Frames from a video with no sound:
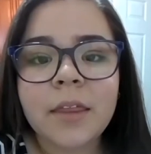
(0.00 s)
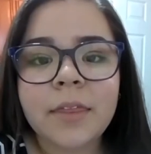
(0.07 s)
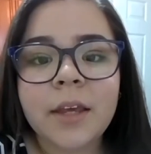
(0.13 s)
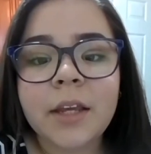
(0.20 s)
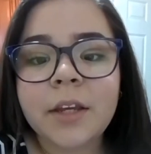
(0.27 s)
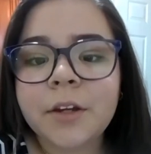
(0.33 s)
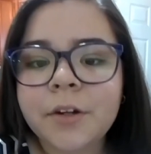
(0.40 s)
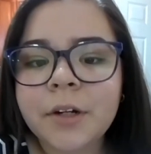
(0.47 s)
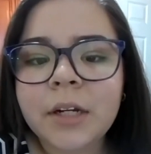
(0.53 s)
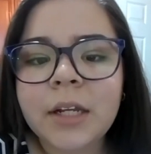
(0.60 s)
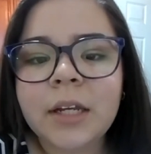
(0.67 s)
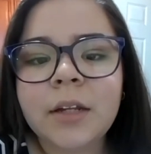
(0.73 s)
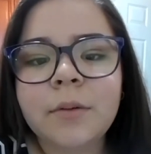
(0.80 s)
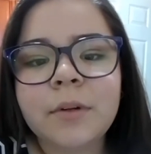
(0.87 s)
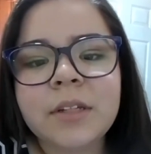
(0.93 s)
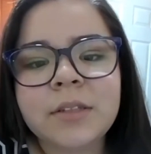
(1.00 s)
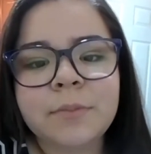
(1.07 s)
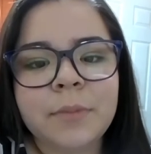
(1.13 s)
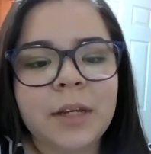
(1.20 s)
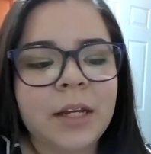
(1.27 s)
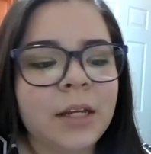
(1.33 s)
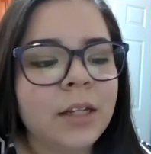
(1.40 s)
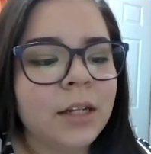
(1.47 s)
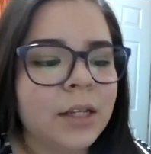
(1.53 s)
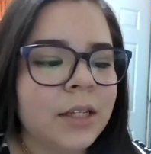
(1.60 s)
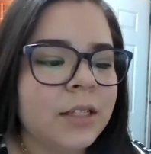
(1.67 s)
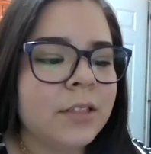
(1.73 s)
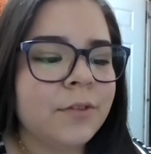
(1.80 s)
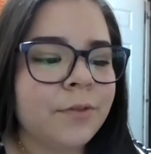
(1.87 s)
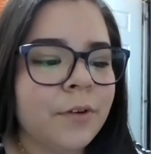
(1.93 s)
The year it was made
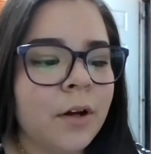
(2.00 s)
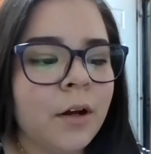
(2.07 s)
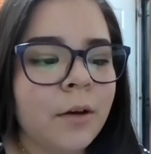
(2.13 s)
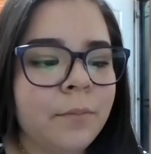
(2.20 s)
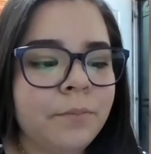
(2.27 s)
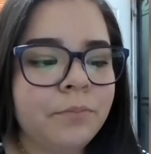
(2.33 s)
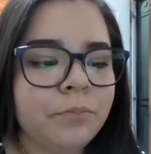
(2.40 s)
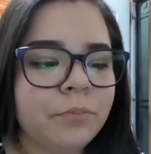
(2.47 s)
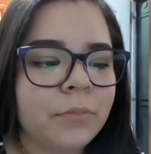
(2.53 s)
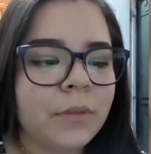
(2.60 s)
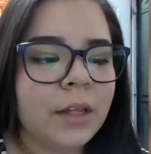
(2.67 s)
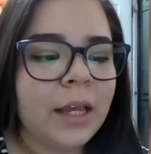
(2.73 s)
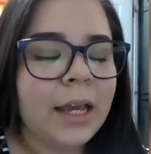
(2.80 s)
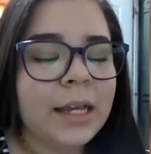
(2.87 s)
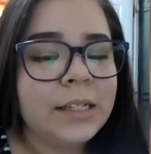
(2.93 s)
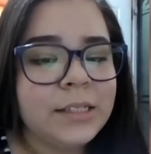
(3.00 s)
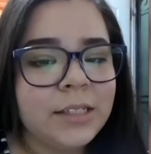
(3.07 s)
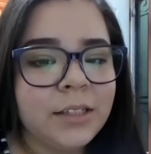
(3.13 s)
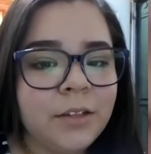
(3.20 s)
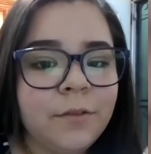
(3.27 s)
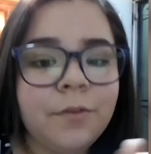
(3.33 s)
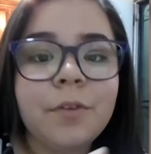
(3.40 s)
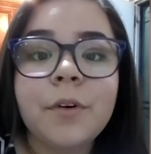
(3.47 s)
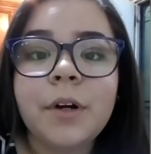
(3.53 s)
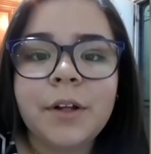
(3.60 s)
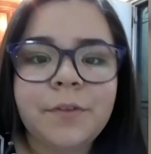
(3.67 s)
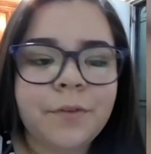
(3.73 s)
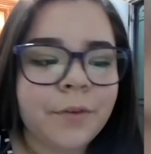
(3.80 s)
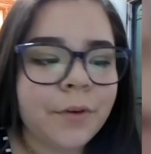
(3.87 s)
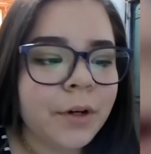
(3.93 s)
is from
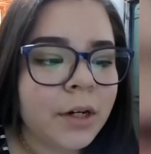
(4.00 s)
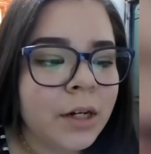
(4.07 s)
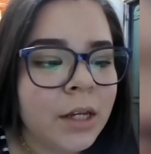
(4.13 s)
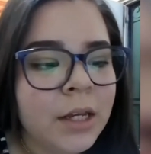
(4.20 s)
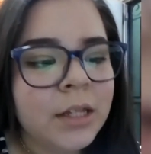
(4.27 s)
1844